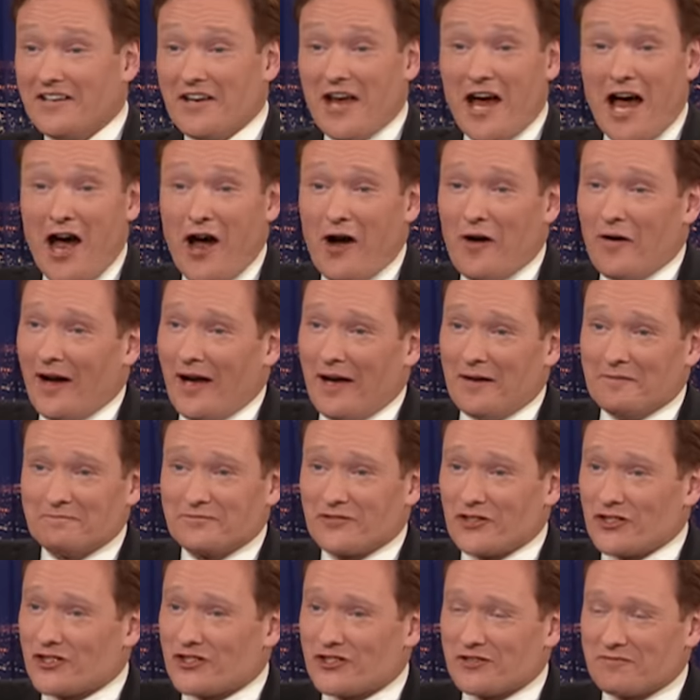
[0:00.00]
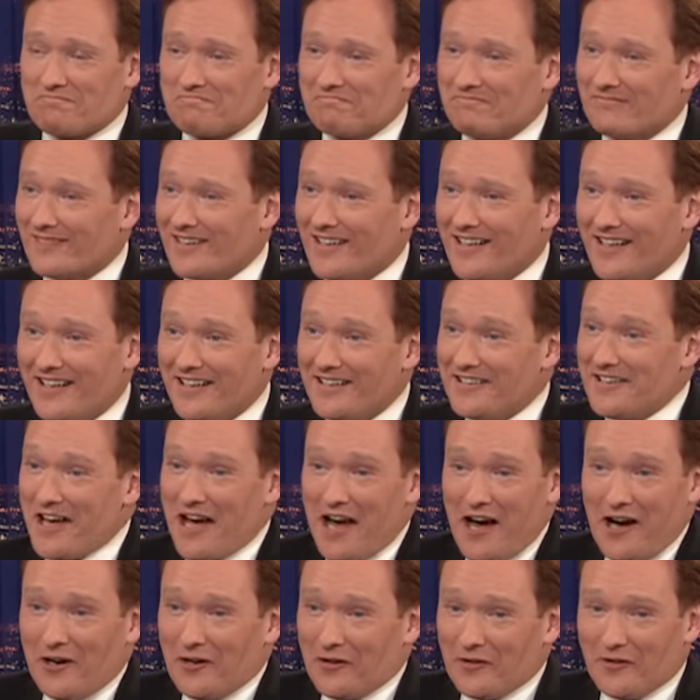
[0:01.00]
No, I'm just.
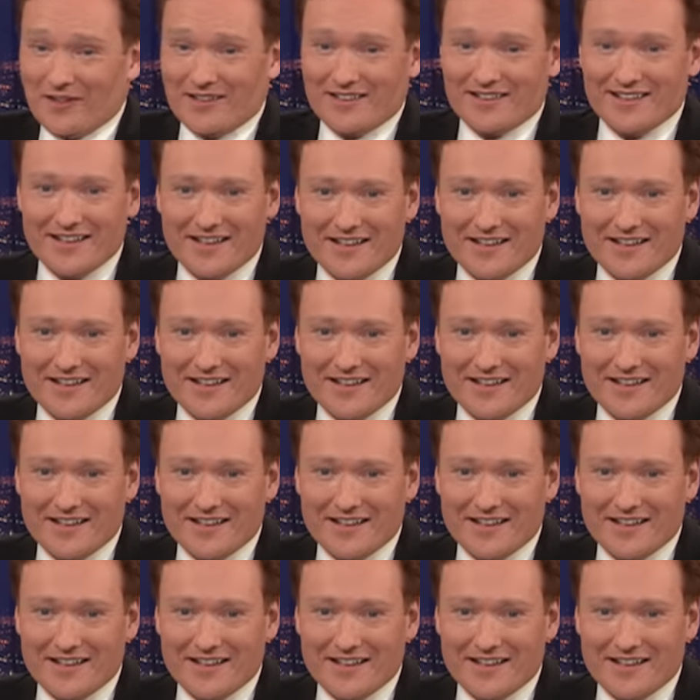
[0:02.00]
Damn.